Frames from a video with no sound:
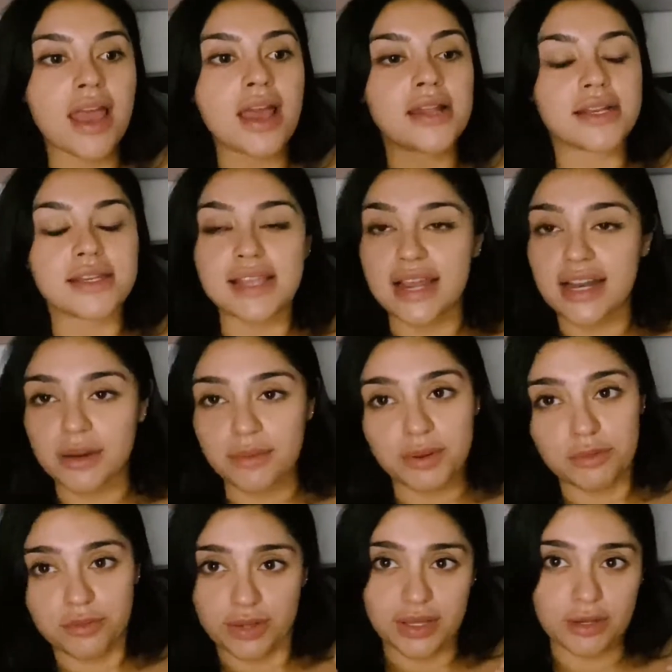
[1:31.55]
Decided to
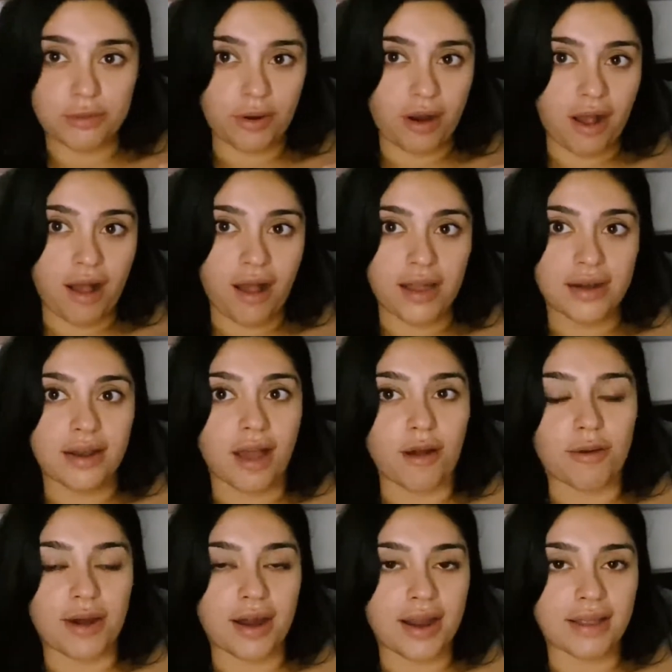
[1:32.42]
be really raw and
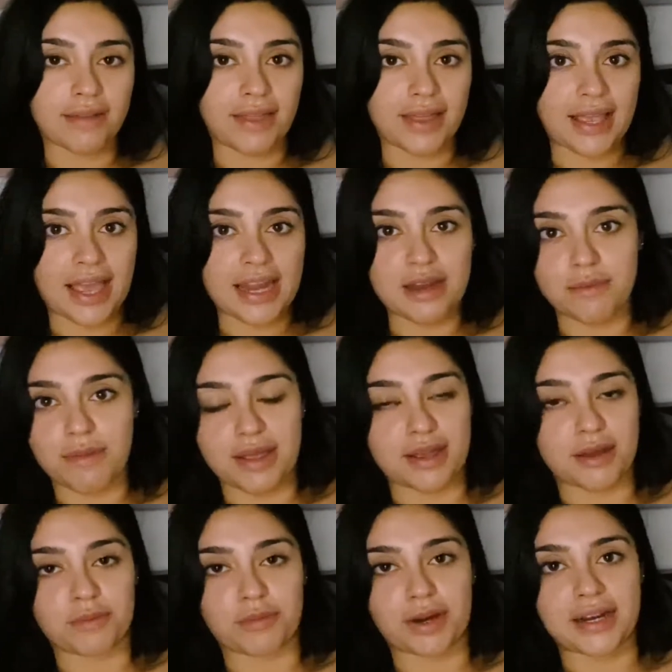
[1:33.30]
not wearing any
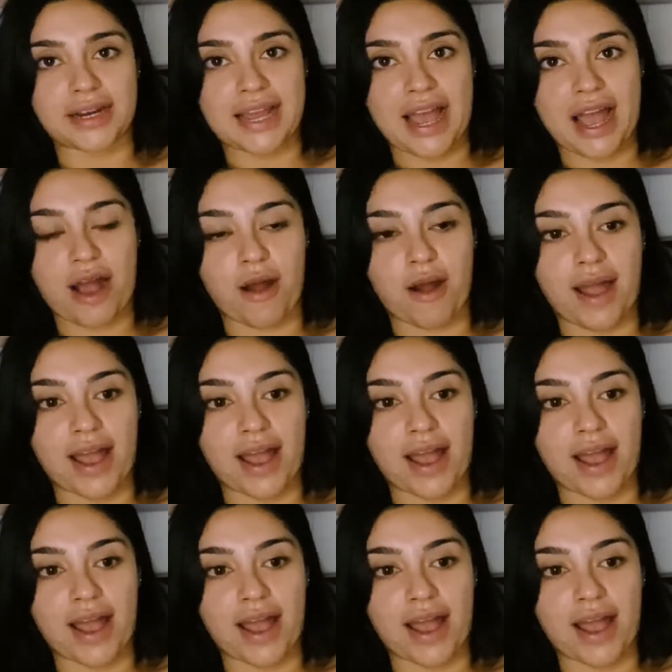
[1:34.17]
makeup right now.